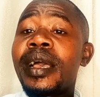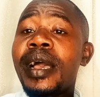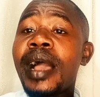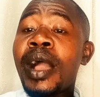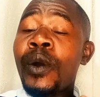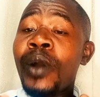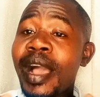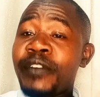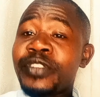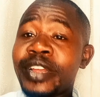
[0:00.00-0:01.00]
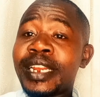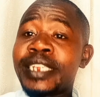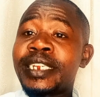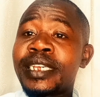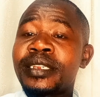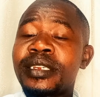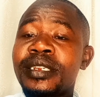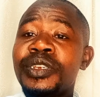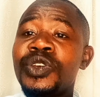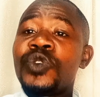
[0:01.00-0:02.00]
our African leaders
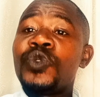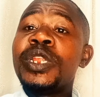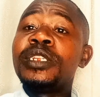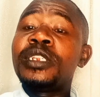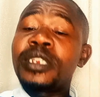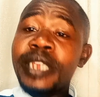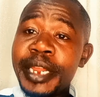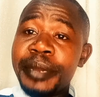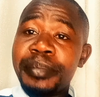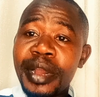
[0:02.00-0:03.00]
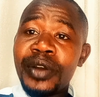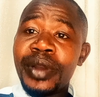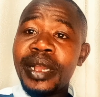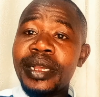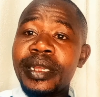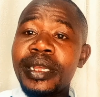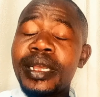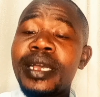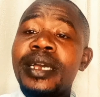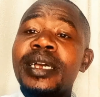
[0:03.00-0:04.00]
will stay in power,
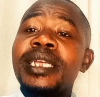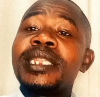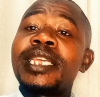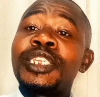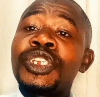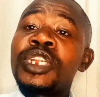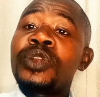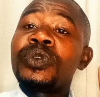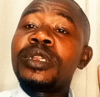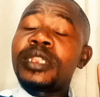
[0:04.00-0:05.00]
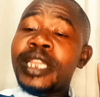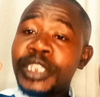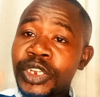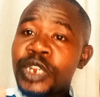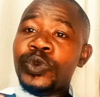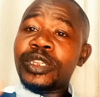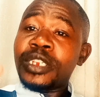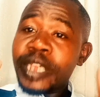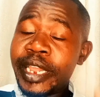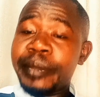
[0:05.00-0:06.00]
their children will
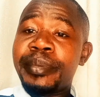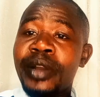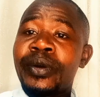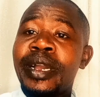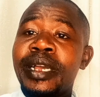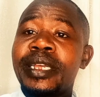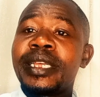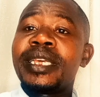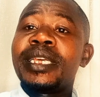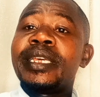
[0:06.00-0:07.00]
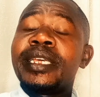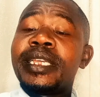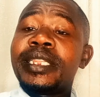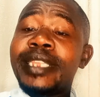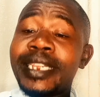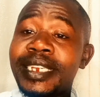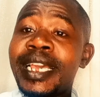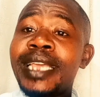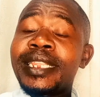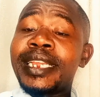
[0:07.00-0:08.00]
stay in power, they
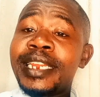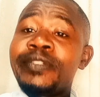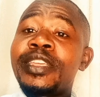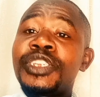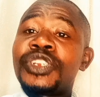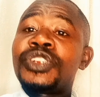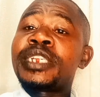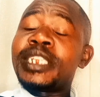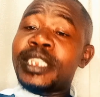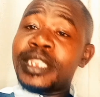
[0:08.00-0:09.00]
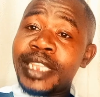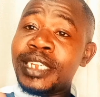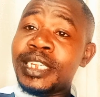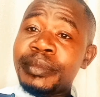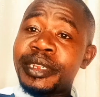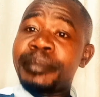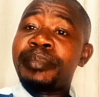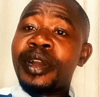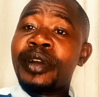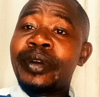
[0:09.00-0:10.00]
die, they leave the children in that same
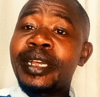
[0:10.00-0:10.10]
power